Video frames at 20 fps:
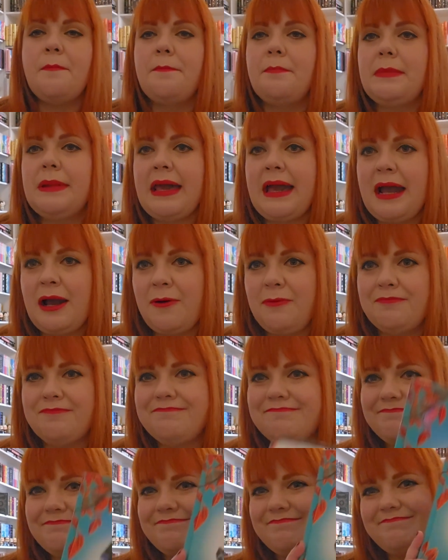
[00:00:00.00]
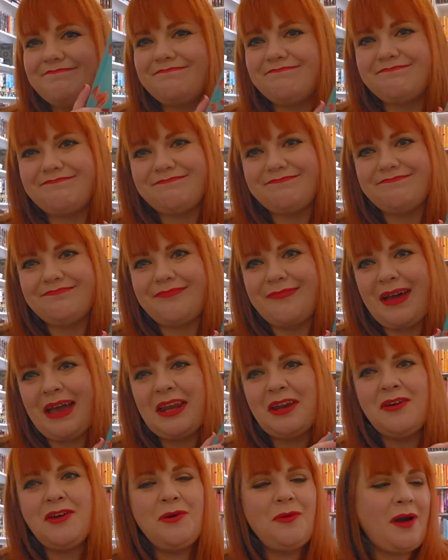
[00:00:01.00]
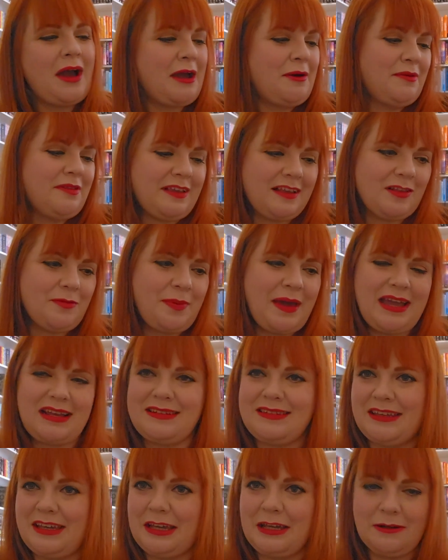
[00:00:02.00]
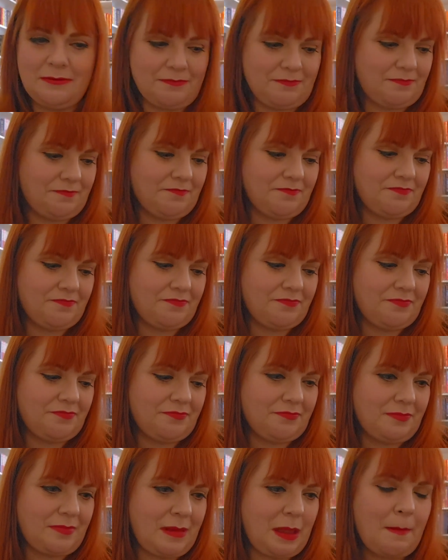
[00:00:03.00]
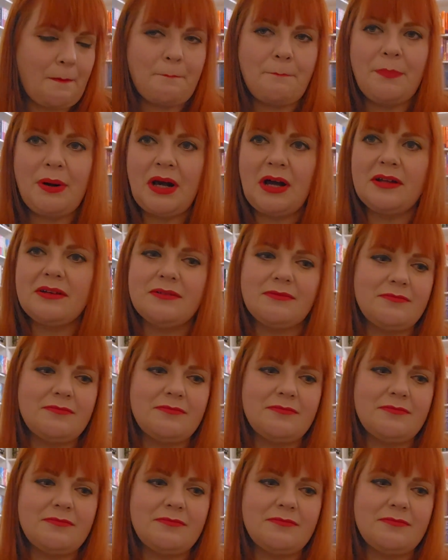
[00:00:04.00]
Now, I don't know what I was expecting, but